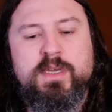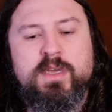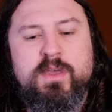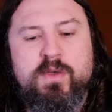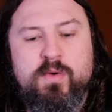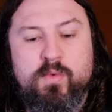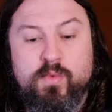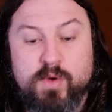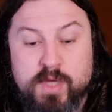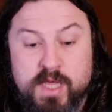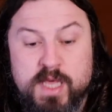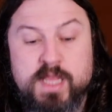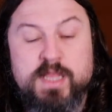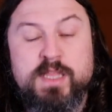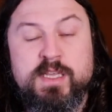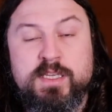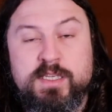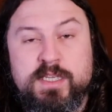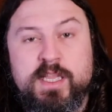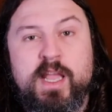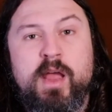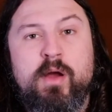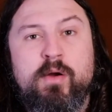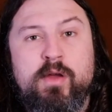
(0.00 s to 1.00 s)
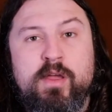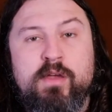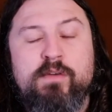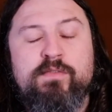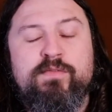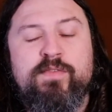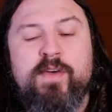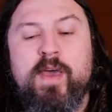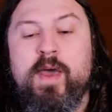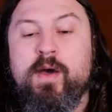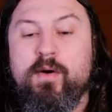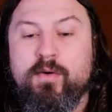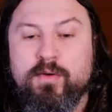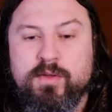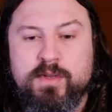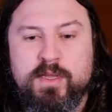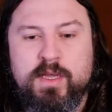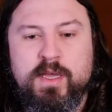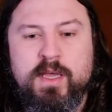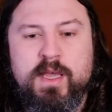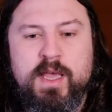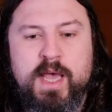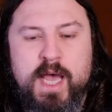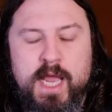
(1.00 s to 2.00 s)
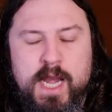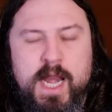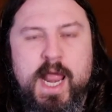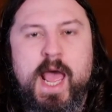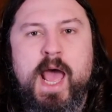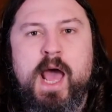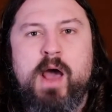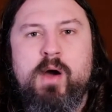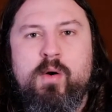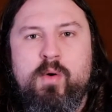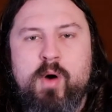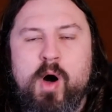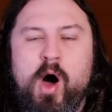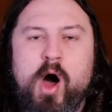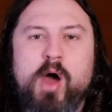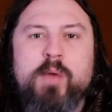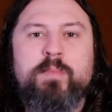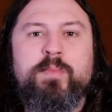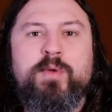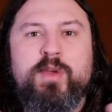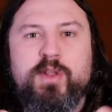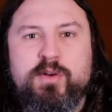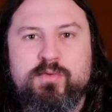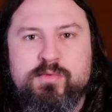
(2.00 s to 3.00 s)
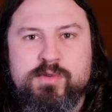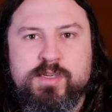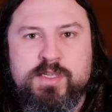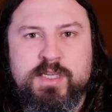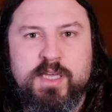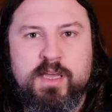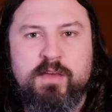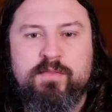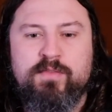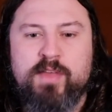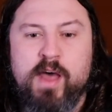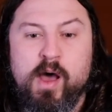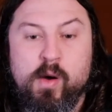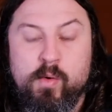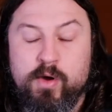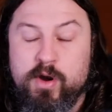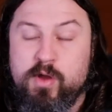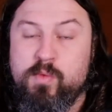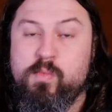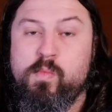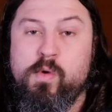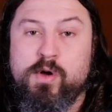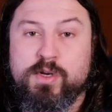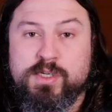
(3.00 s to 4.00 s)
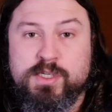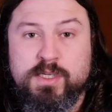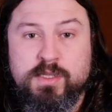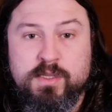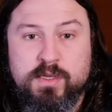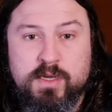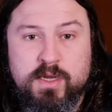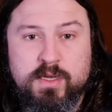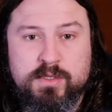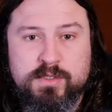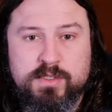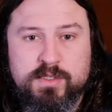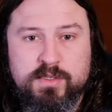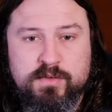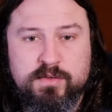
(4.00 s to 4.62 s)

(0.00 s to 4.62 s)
within the stereo field and how I'm going to receive that when I'm watching the concert.